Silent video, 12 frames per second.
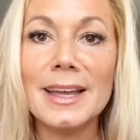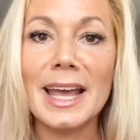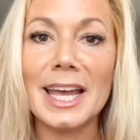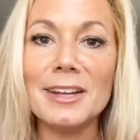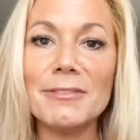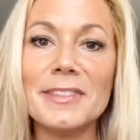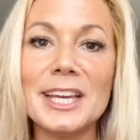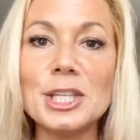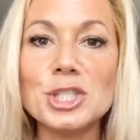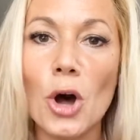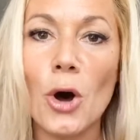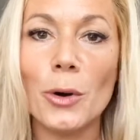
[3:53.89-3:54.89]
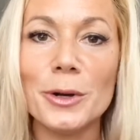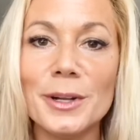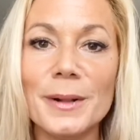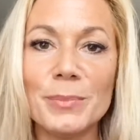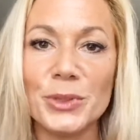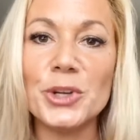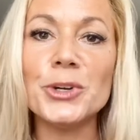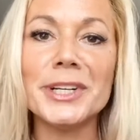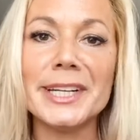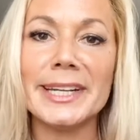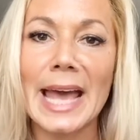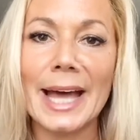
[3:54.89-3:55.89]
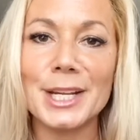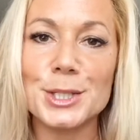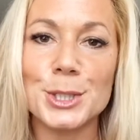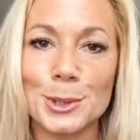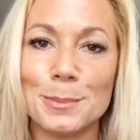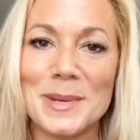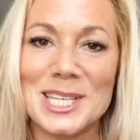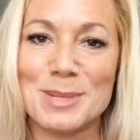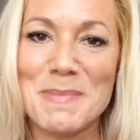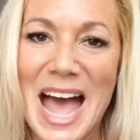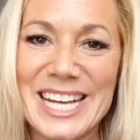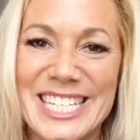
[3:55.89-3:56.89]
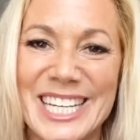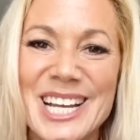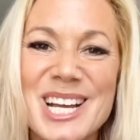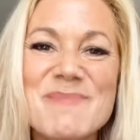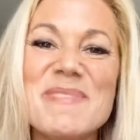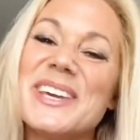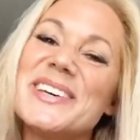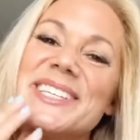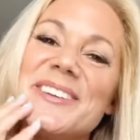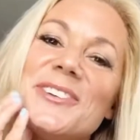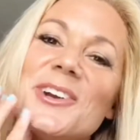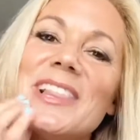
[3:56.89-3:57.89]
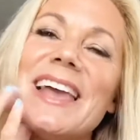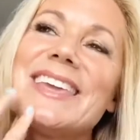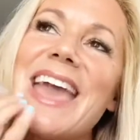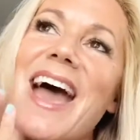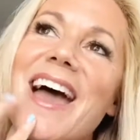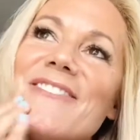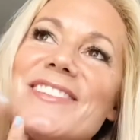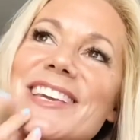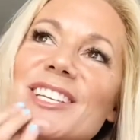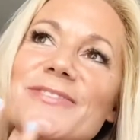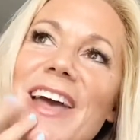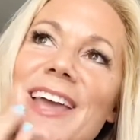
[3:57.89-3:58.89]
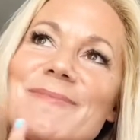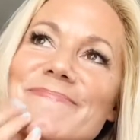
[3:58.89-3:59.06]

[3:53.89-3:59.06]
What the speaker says: And if they don't, you're in an attitude mismatch. Because if you're yeah, everything's fine.